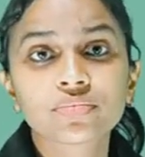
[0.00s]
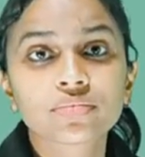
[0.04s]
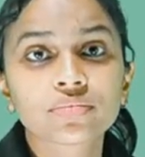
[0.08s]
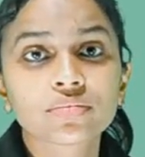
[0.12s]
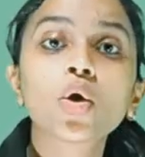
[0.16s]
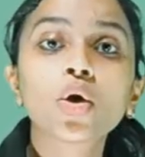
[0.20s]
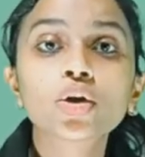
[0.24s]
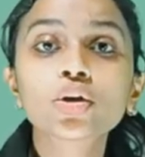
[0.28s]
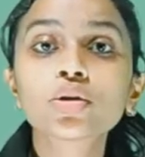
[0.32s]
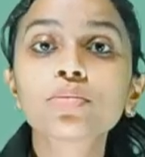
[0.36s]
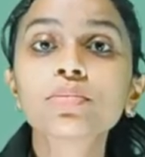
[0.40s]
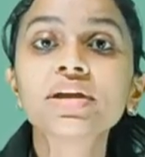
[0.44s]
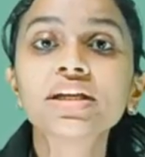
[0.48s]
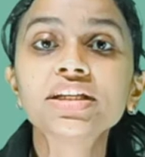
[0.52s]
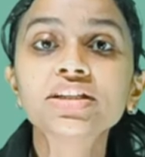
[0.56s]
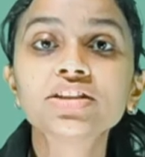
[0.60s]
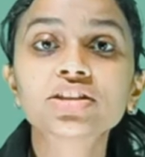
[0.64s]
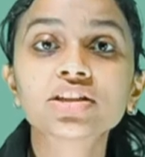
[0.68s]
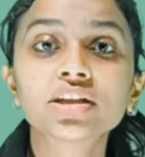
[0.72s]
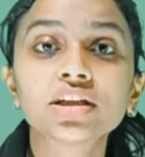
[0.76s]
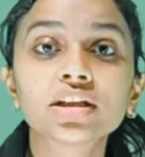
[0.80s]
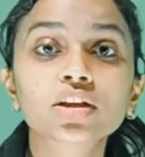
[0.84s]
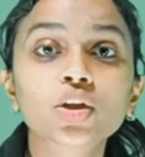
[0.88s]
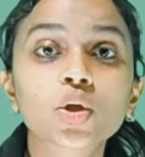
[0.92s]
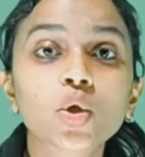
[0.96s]
The
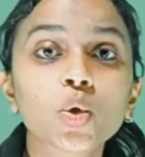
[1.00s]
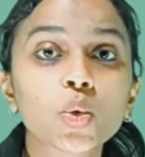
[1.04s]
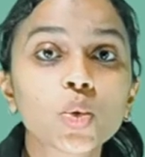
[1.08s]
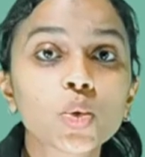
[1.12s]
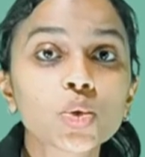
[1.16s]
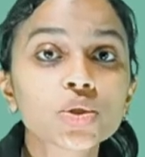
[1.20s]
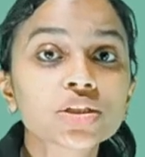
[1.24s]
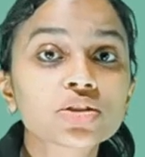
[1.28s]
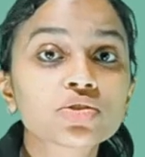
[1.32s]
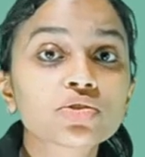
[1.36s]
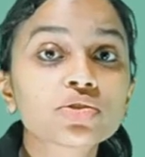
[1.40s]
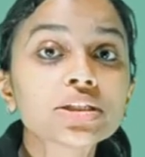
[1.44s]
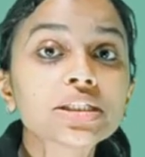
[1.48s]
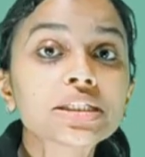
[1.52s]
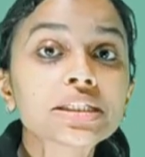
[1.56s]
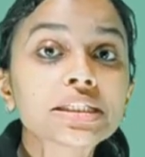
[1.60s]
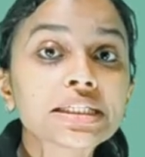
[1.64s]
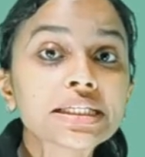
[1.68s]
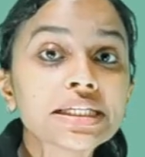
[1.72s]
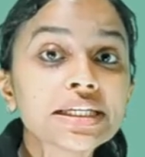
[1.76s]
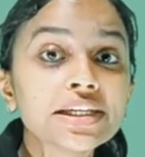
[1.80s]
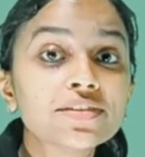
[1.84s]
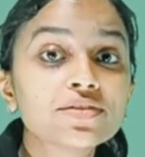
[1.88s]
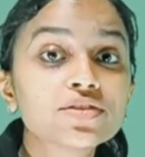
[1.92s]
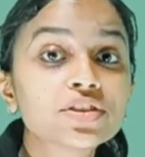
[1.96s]
Coromandel coast
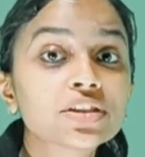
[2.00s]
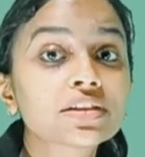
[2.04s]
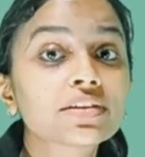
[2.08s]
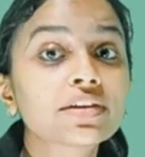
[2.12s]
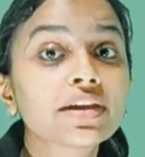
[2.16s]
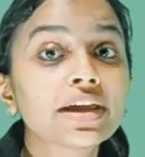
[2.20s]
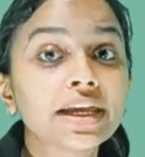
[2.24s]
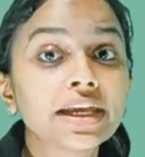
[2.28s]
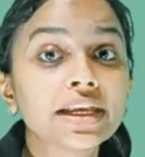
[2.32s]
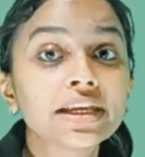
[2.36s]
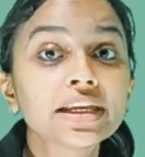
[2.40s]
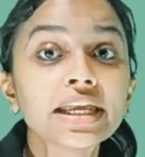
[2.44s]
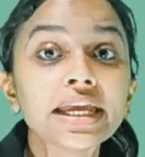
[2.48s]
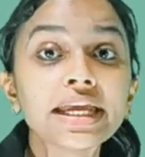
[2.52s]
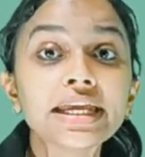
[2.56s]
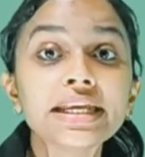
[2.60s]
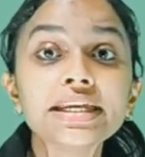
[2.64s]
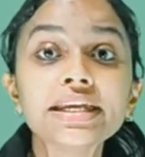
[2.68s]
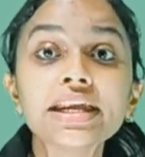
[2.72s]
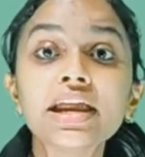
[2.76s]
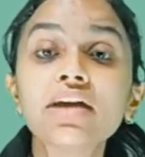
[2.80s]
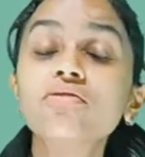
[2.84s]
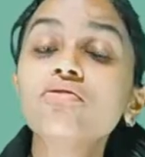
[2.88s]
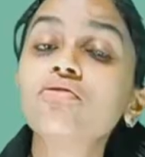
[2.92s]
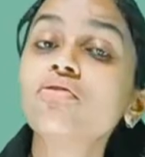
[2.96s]
receives rain
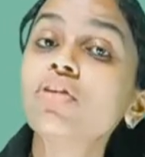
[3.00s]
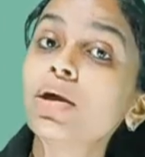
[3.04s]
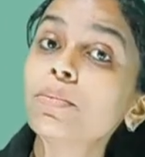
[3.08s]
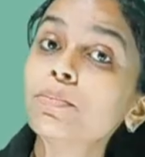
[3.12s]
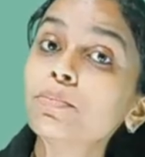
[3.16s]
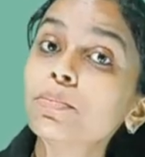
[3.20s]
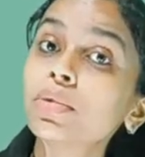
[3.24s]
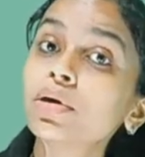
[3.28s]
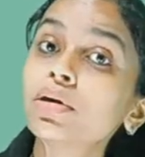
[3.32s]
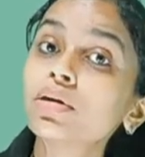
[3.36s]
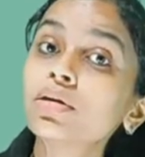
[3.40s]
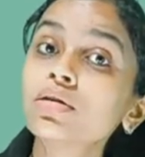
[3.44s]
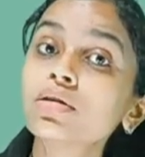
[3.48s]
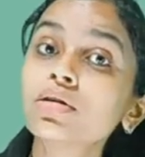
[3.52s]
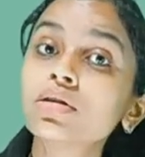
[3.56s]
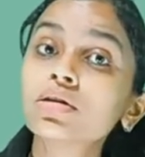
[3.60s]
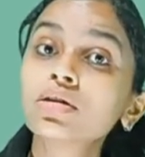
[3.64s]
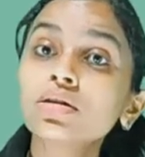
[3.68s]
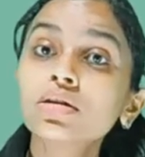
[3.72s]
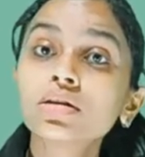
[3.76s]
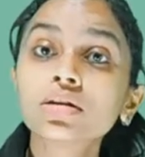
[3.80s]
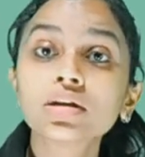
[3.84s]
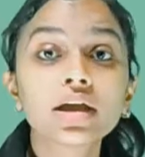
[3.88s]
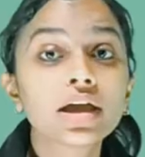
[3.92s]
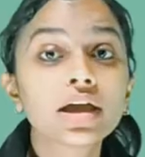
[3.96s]
in November